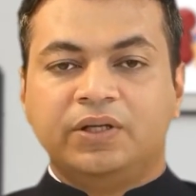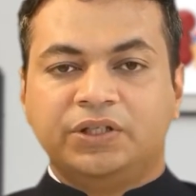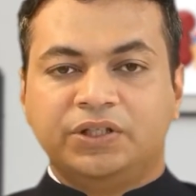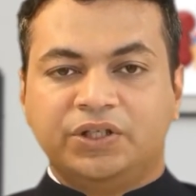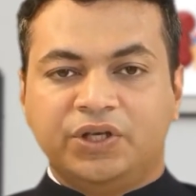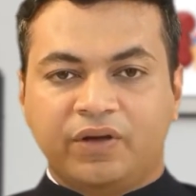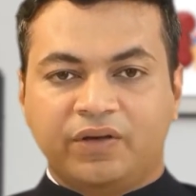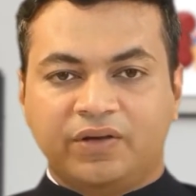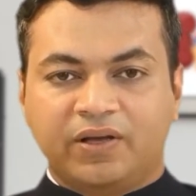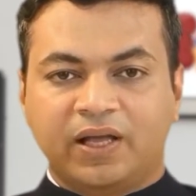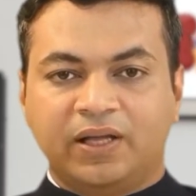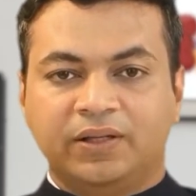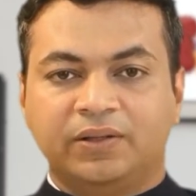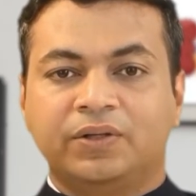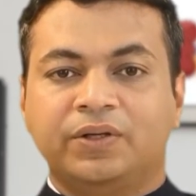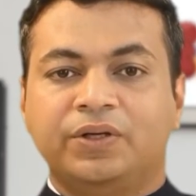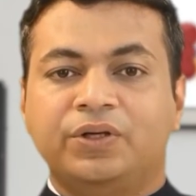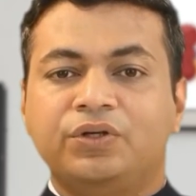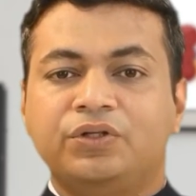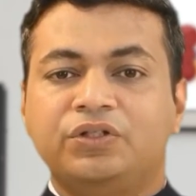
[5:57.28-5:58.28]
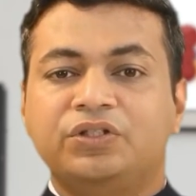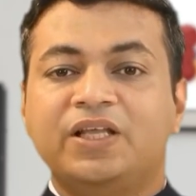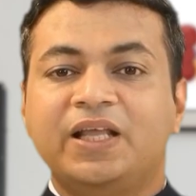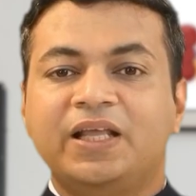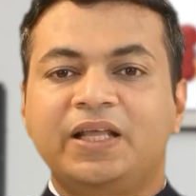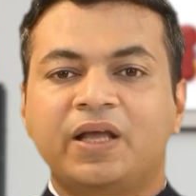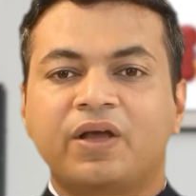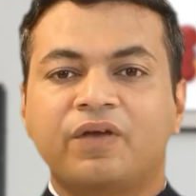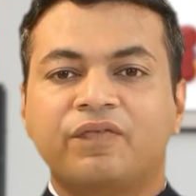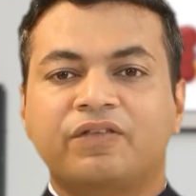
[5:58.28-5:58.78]
Till then, you
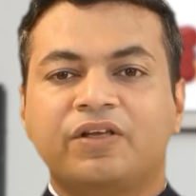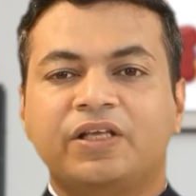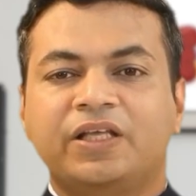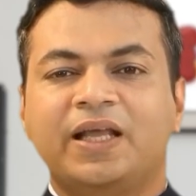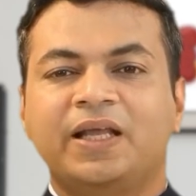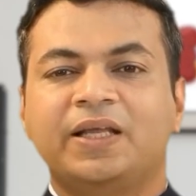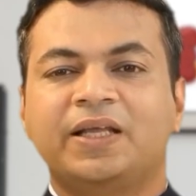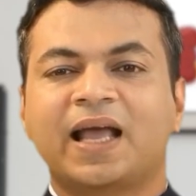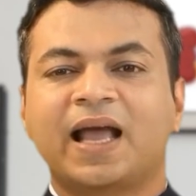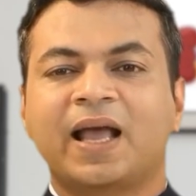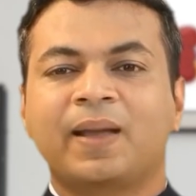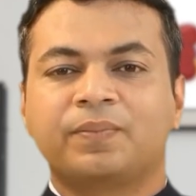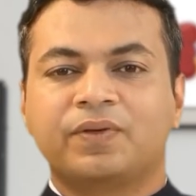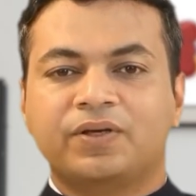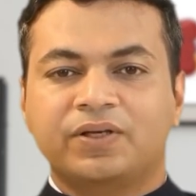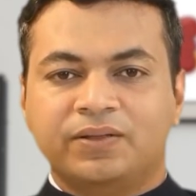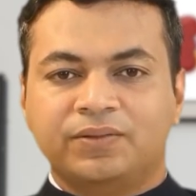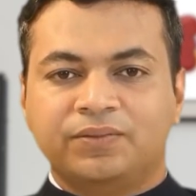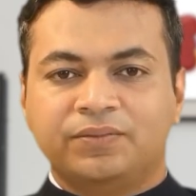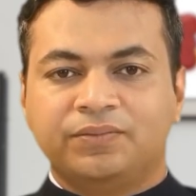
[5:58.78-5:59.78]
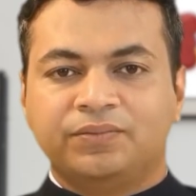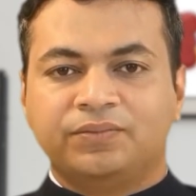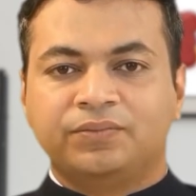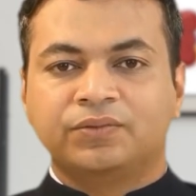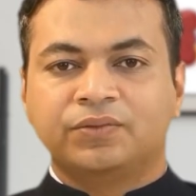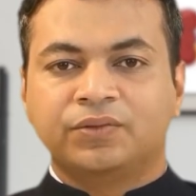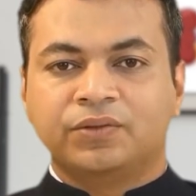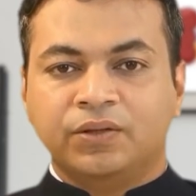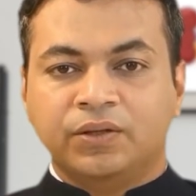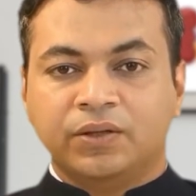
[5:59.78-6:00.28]
stay healthy and happy.
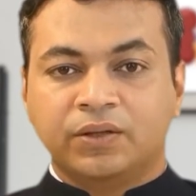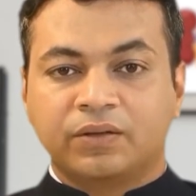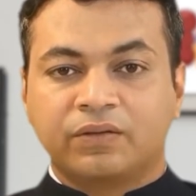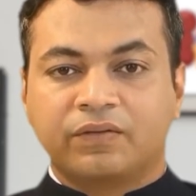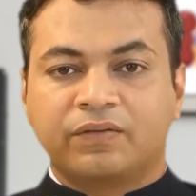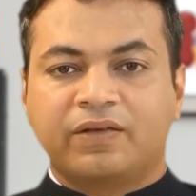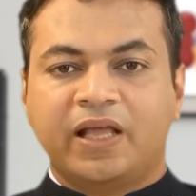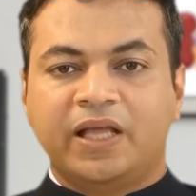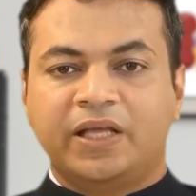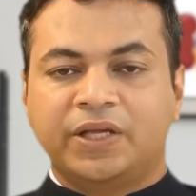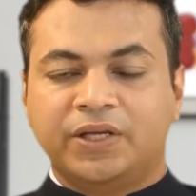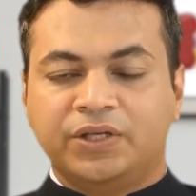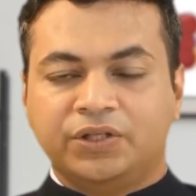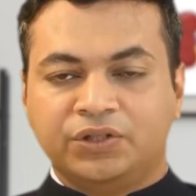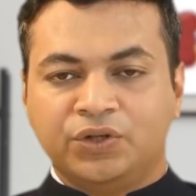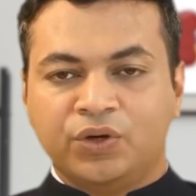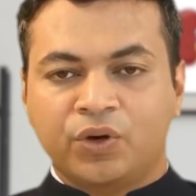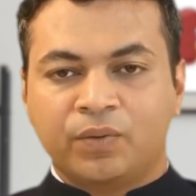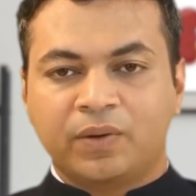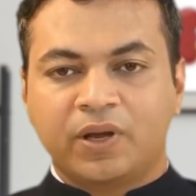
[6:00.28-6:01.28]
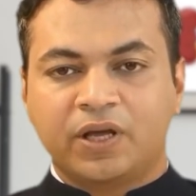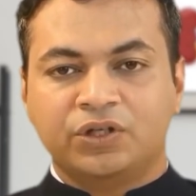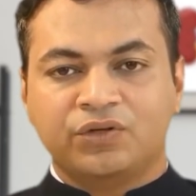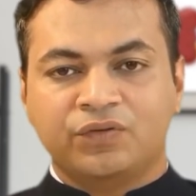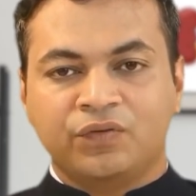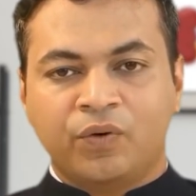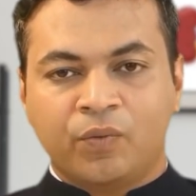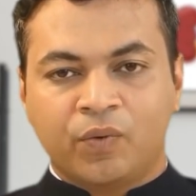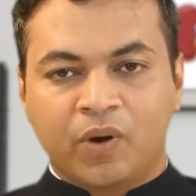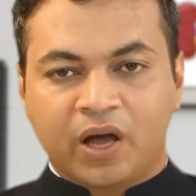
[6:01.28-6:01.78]
Thank you so much
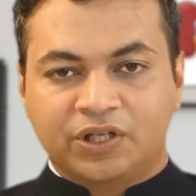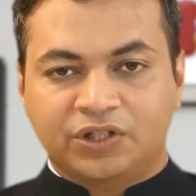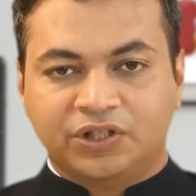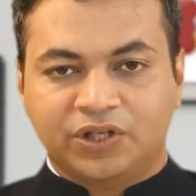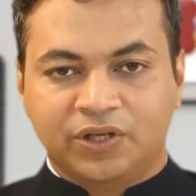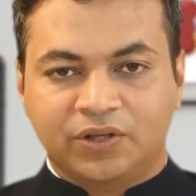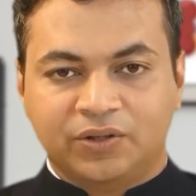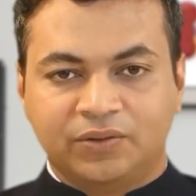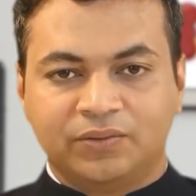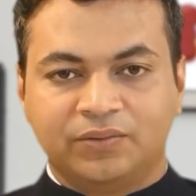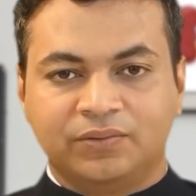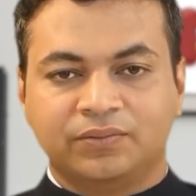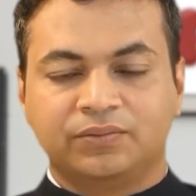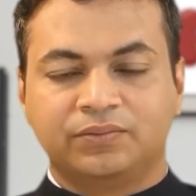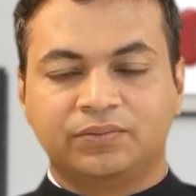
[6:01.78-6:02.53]
for watching.